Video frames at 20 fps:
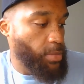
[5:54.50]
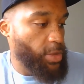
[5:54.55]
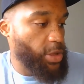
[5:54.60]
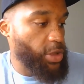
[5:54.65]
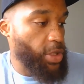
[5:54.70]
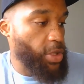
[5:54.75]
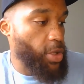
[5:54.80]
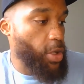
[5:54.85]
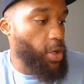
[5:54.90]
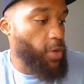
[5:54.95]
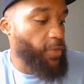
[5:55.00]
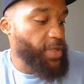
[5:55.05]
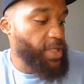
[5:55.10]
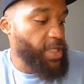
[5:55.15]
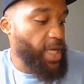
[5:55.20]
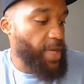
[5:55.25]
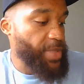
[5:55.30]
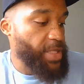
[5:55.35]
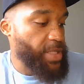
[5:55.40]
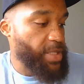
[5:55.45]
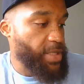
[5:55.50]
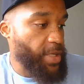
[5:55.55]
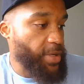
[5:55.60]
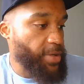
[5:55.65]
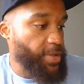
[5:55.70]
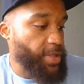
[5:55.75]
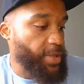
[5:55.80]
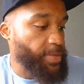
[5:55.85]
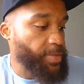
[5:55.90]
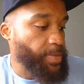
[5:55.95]
so your overtime is
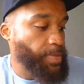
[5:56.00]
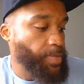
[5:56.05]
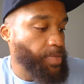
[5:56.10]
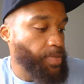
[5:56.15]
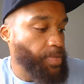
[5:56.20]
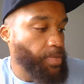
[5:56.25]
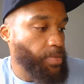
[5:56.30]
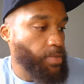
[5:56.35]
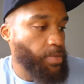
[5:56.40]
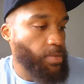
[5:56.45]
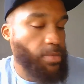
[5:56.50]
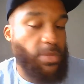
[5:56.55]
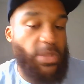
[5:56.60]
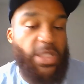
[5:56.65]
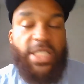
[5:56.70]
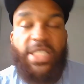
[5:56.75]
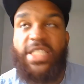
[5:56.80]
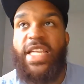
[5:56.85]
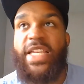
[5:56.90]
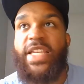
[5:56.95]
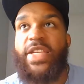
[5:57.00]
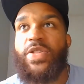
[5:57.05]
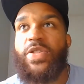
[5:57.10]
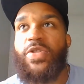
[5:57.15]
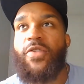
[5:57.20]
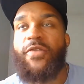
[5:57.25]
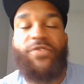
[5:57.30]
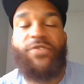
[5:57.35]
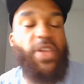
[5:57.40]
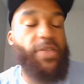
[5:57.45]
30. Let's say you
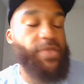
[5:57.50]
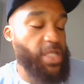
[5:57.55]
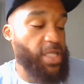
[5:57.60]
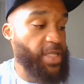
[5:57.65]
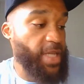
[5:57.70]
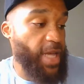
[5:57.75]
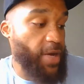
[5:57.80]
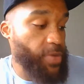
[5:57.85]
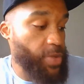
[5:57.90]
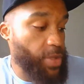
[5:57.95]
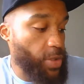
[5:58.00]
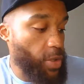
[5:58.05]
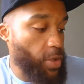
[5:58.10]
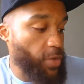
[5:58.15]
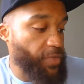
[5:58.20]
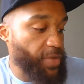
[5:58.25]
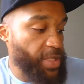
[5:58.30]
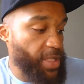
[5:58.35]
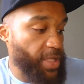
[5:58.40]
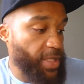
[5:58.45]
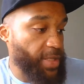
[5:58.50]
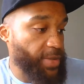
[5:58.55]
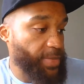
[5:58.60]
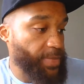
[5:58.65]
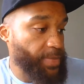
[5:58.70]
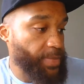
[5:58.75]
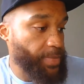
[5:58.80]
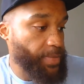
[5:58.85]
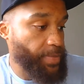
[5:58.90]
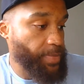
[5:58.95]
do 15 hours of
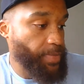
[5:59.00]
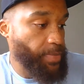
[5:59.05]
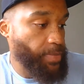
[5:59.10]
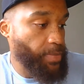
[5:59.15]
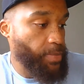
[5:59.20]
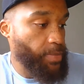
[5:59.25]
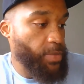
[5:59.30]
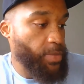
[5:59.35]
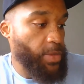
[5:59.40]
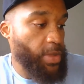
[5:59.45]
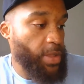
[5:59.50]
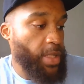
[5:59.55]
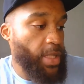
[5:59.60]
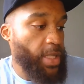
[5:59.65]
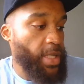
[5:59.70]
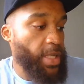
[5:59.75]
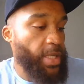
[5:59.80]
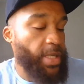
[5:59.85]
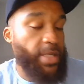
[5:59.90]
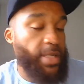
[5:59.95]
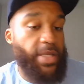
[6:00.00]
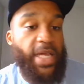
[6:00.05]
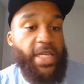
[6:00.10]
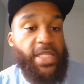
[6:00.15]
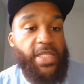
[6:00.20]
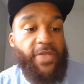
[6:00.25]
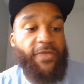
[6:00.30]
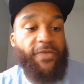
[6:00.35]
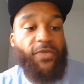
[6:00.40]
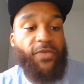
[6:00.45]
overtime. That's